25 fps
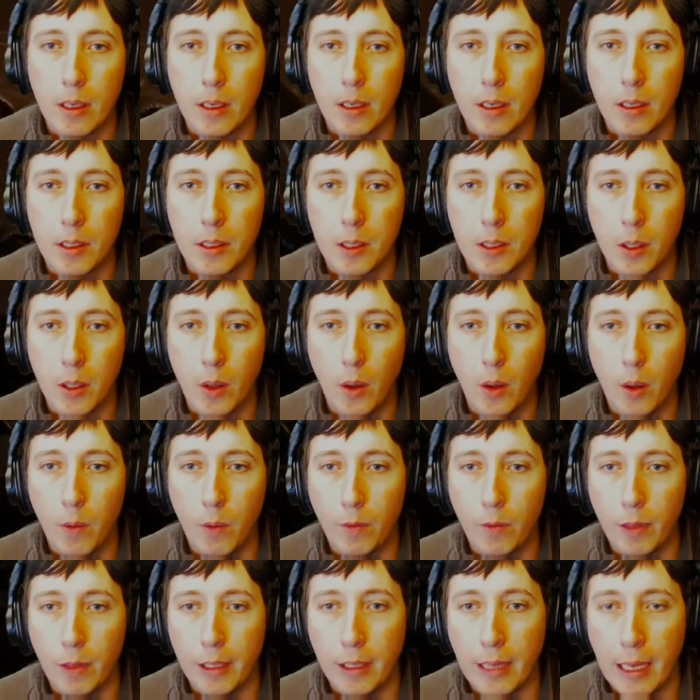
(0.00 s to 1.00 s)
So
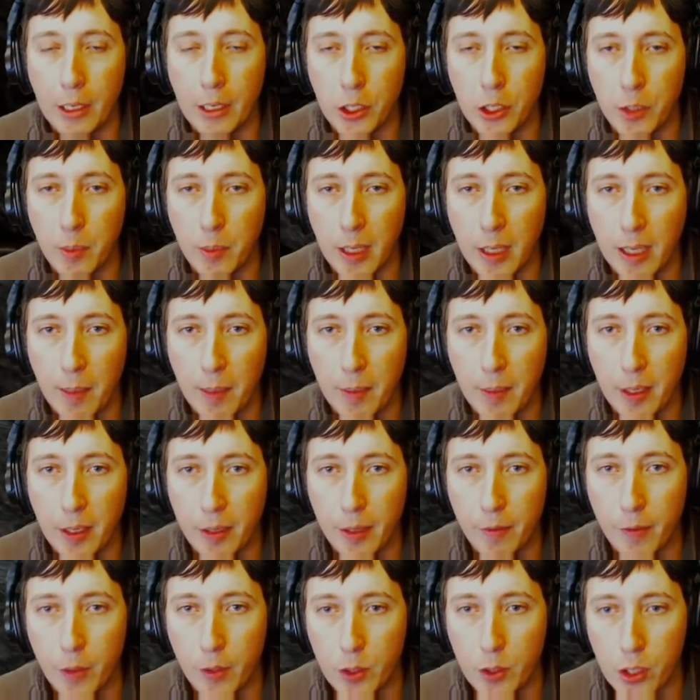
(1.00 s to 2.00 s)
hopefully that should be coming in a
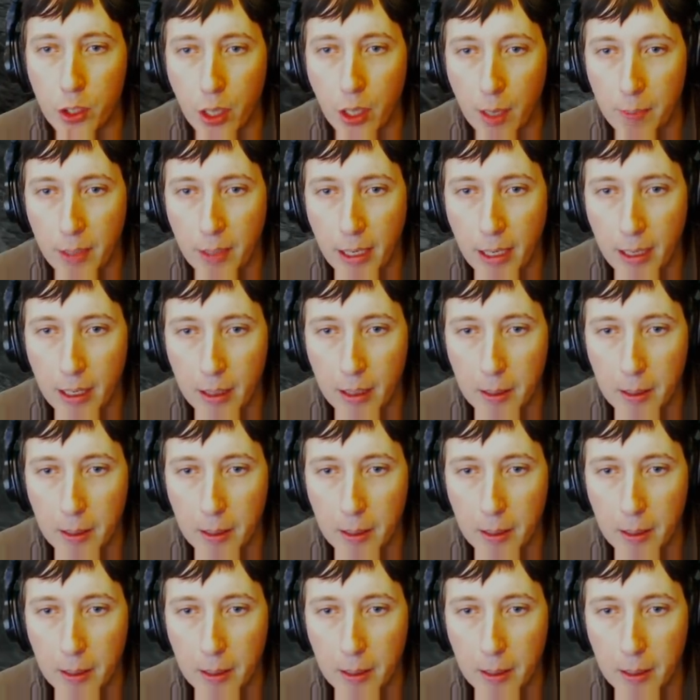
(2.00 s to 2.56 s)
future update.